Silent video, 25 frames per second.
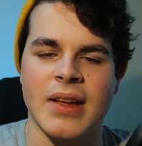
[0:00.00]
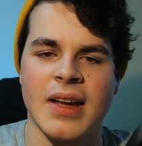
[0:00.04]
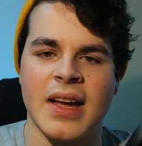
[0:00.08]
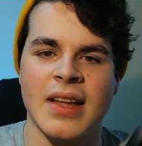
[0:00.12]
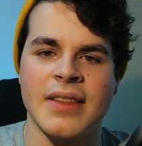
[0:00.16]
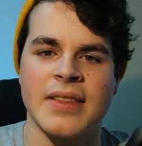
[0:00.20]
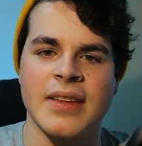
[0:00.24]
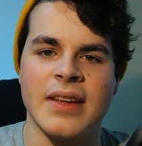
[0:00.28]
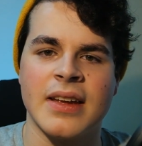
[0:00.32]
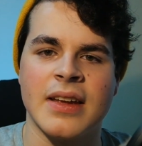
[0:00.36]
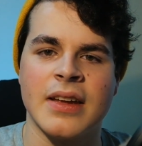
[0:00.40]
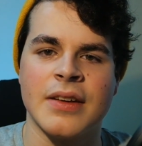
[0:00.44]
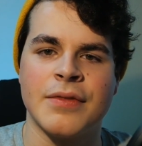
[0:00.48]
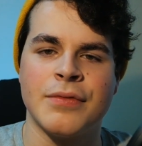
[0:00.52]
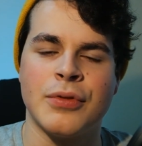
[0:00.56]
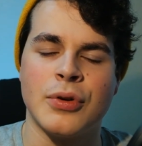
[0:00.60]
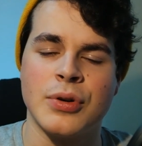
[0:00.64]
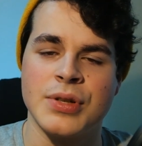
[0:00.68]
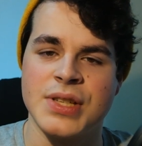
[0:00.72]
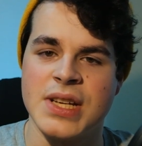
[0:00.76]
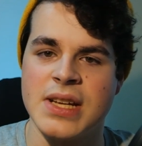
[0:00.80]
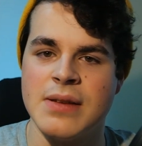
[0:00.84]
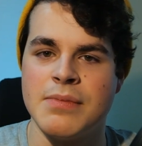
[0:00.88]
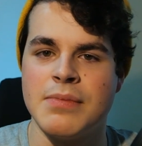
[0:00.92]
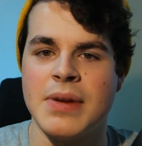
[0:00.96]
And the
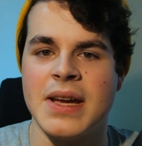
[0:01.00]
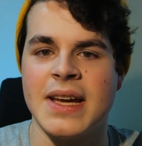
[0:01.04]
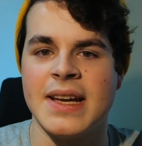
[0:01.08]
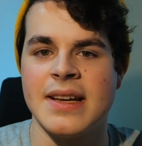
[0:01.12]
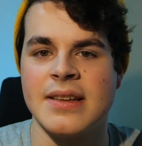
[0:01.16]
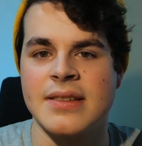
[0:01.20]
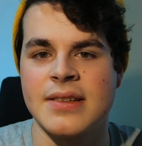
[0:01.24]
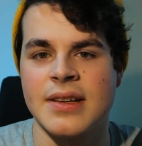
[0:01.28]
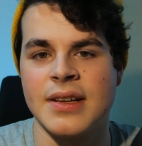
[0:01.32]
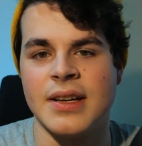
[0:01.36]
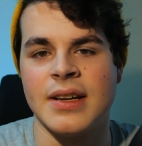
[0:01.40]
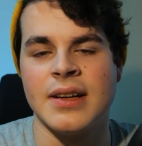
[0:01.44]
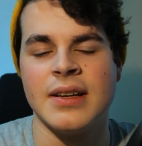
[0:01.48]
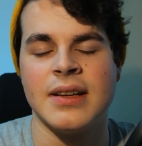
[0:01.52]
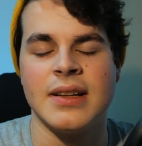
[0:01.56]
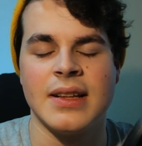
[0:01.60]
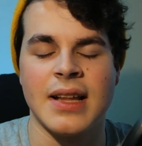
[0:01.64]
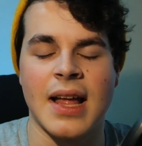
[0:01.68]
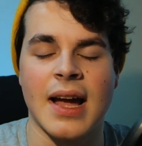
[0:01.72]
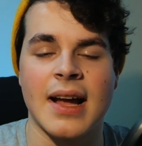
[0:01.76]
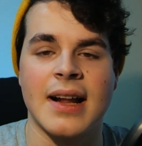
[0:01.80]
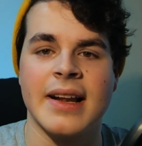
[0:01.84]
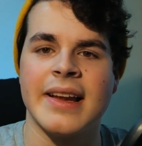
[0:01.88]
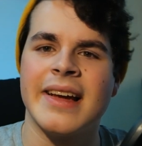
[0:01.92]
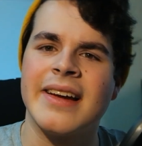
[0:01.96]
14B is going to
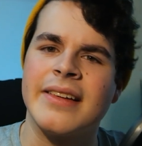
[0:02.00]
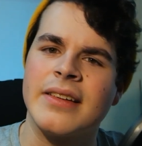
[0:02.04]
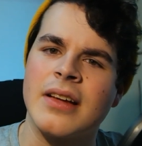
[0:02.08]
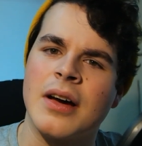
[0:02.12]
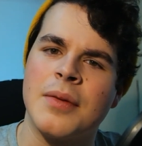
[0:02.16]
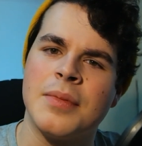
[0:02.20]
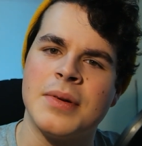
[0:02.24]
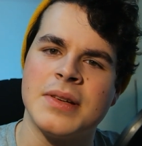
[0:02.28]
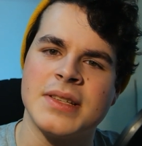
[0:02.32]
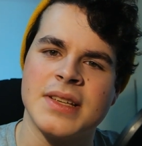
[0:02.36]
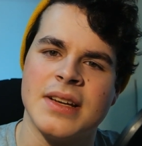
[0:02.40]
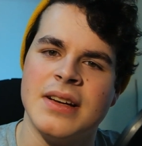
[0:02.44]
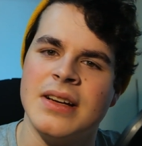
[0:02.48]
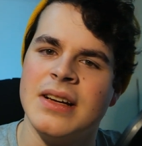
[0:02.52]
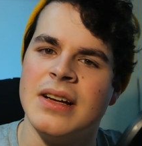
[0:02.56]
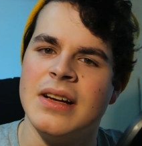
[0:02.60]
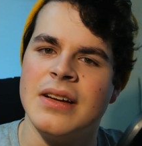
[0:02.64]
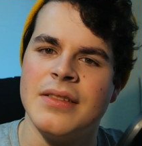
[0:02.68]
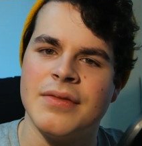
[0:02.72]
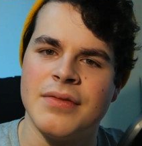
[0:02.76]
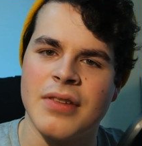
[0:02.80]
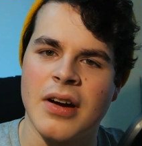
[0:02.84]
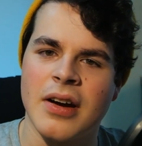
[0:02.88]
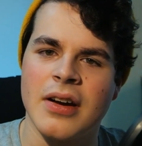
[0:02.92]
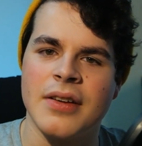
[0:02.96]
likely end up as a
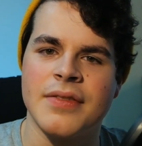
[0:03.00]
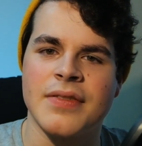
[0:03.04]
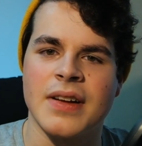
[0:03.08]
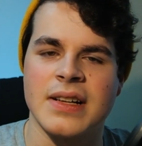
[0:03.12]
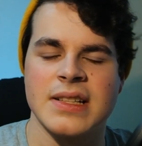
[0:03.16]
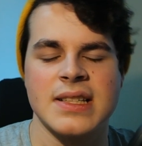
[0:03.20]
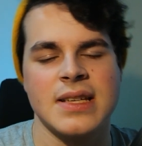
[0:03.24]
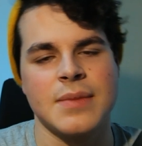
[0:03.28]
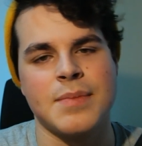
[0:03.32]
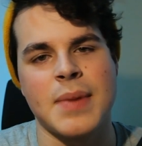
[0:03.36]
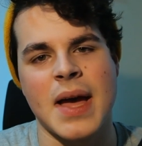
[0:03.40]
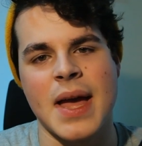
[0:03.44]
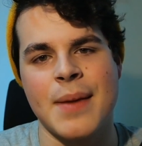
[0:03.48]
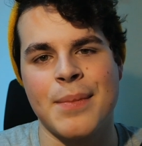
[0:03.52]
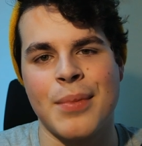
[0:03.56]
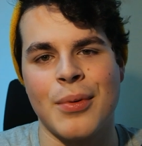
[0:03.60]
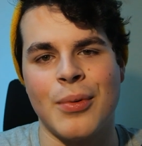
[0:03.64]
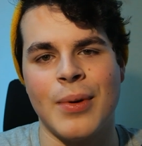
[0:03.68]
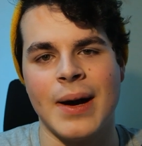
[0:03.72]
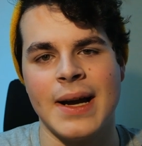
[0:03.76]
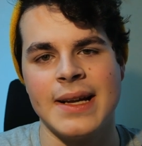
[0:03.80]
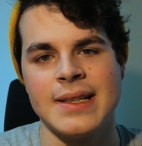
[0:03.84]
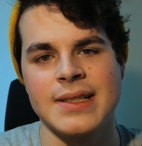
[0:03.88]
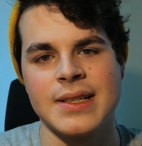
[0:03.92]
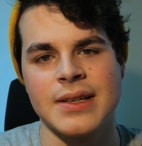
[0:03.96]
very fancy
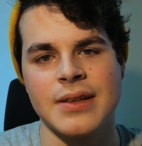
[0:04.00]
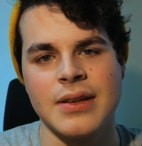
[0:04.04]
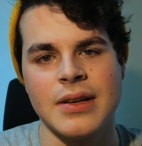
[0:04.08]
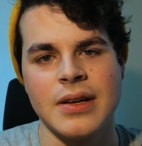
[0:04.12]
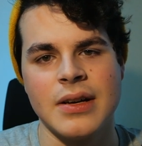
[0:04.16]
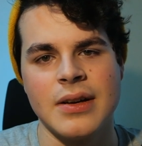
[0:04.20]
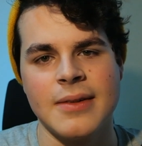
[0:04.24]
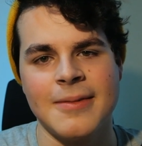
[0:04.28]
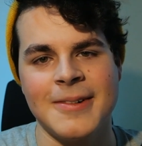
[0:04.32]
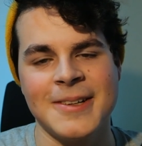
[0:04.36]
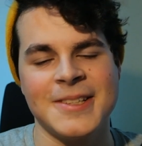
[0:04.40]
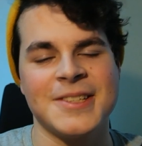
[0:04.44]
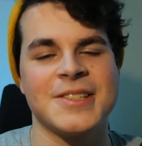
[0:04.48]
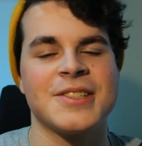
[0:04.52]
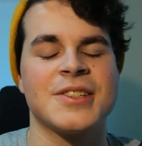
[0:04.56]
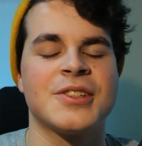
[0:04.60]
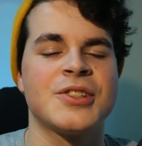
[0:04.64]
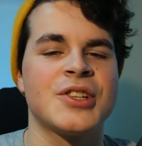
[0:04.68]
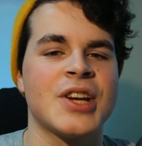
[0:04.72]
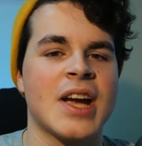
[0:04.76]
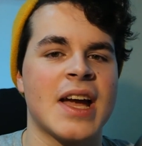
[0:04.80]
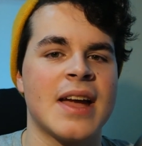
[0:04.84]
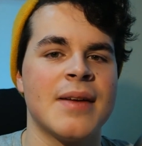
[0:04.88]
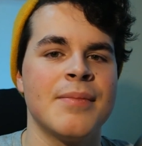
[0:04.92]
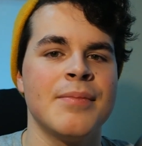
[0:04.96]
paperweight, which is a
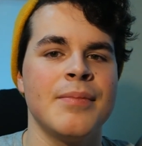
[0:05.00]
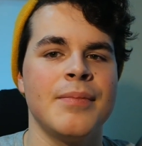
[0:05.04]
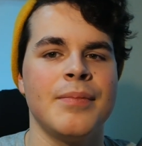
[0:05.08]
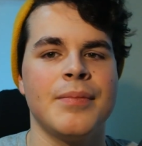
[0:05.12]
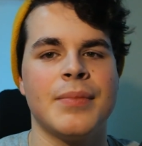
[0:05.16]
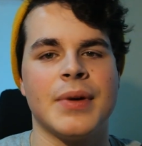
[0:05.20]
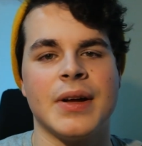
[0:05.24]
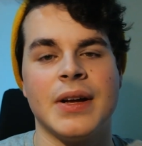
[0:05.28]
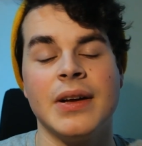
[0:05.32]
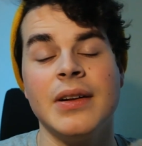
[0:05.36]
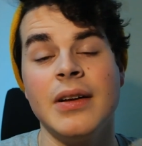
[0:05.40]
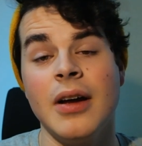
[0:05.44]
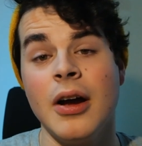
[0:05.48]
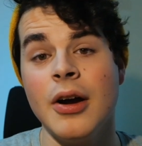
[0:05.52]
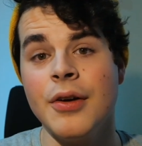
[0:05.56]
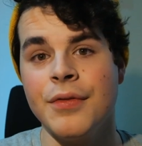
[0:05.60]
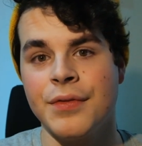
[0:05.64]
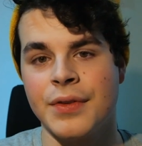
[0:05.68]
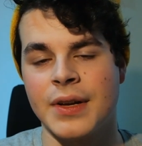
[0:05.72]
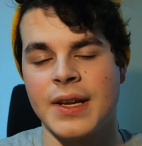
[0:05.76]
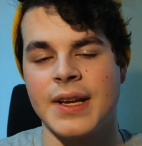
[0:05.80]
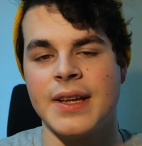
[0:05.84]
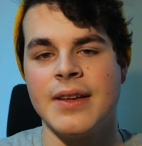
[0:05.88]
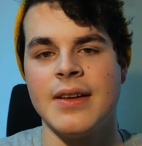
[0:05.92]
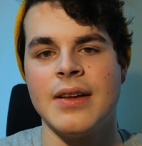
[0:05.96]
shame. But
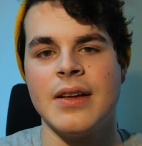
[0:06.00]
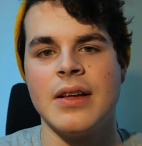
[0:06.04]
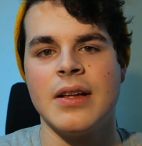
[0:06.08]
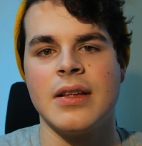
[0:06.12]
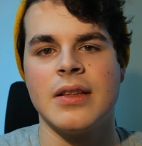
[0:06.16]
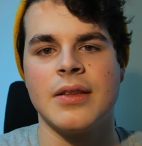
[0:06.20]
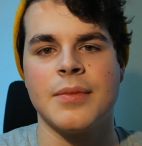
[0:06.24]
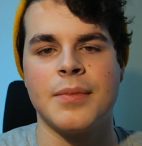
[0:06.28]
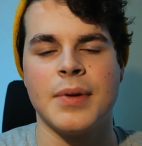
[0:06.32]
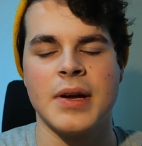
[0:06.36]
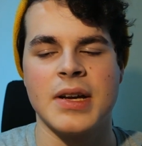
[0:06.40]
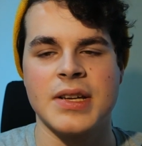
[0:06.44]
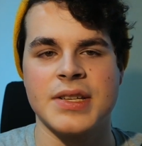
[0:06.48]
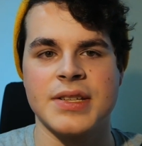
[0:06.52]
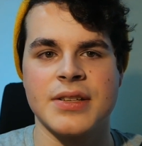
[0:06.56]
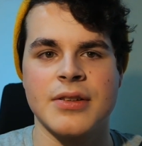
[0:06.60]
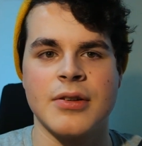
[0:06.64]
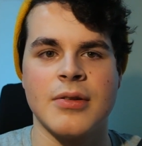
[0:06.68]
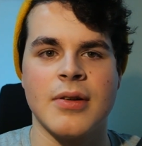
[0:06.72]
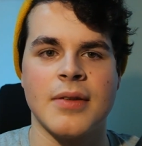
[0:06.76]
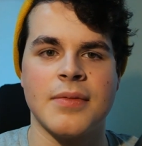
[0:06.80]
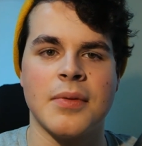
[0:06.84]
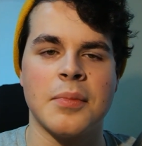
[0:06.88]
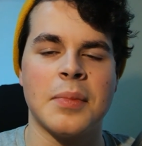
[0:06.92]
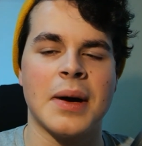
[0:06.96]
hopefully the person
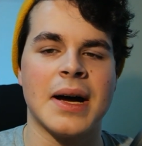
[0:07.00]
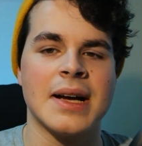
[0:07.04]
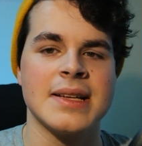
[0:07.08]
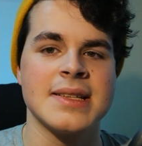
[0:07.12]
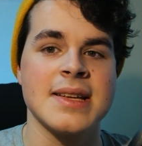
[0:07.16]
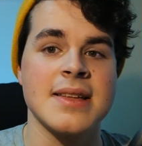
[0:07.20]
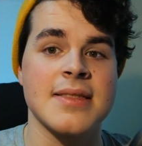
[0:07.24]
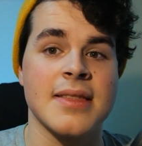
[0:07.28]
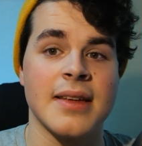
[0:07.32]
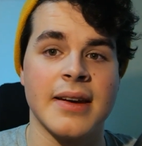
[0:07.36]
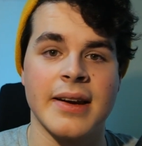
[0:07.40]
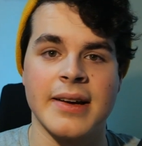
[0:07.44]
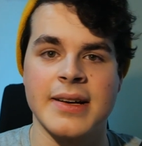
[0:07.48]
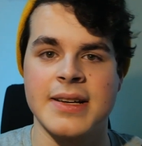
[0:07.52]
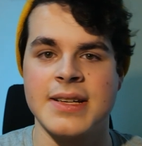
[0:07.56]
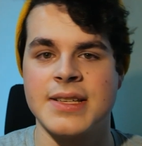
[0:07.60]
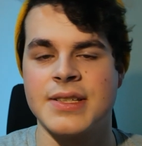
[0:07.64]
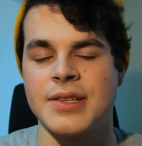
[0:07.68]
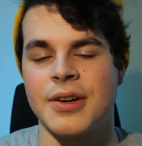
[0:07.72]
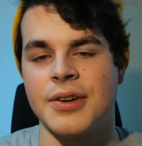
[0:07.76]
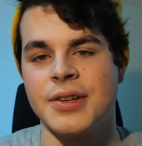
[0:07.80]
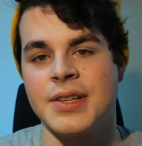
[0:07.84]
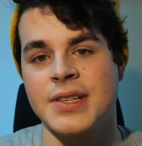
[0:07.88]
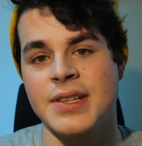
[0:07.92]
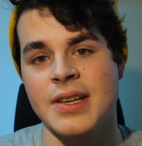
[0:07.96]
whoever buys it, the lucky
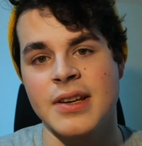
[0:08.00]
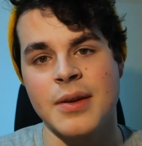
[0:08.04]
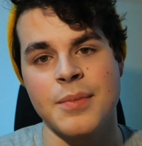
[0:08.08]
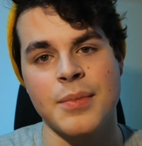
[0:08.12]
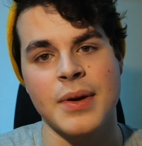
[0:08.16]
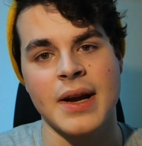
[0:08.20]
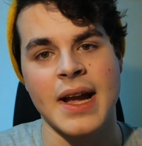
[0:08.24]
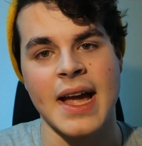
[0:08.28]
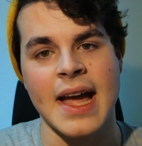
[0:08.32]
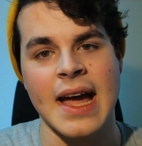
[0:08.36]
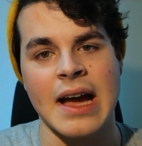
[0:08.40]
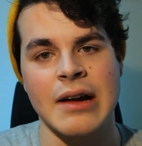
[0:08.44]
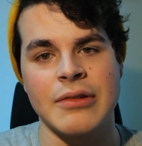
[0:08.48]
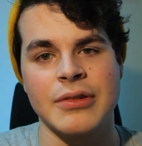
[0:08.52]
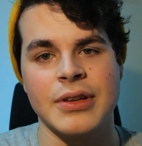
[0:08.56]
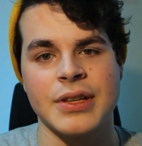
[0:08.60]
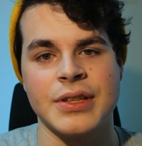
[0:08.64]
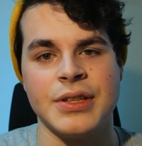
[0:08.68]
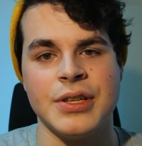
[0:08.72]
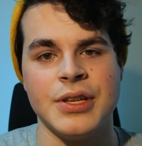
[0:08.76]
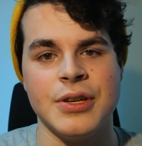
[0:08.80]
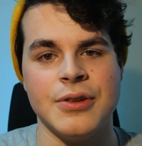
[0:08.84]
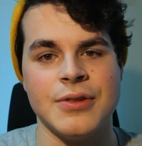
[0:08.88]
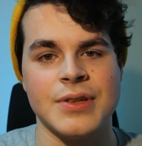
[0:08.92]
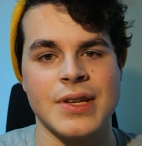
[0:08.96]
sod, is going to bring it out and
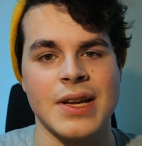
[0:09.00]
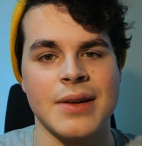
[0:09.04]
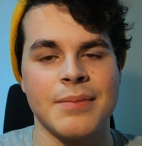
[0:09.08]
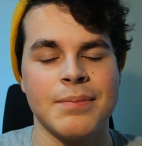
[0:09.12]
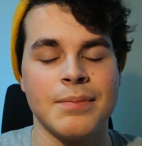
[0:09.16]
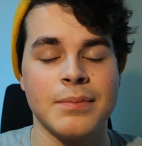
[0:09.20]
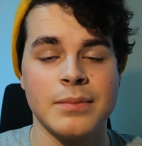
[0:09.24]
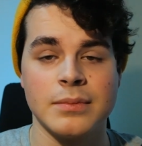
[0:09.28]
use it.